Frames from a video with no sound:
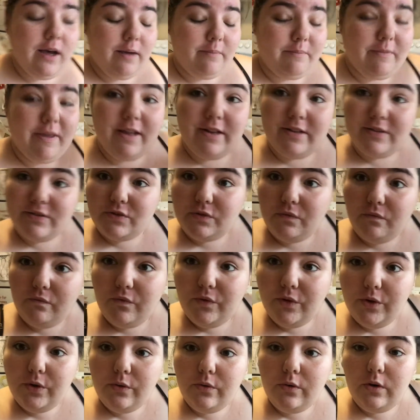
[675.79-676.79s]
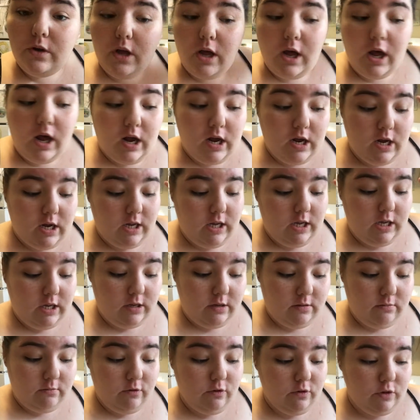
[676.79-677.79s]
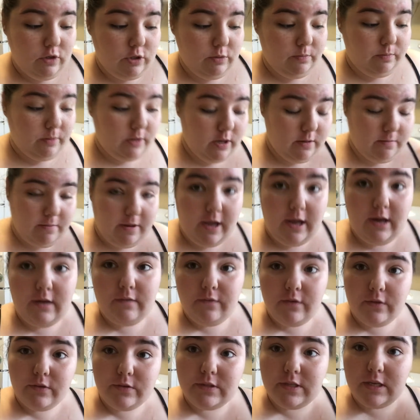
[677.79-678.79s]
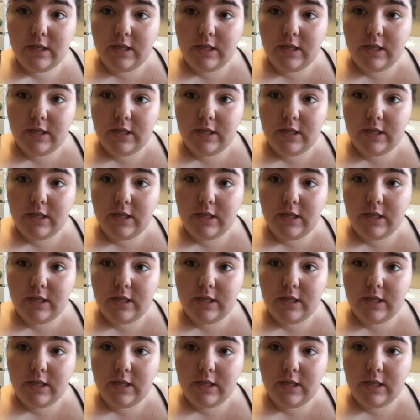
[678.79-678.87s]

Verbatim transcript: I'm getting some food. I am going to plug my headphones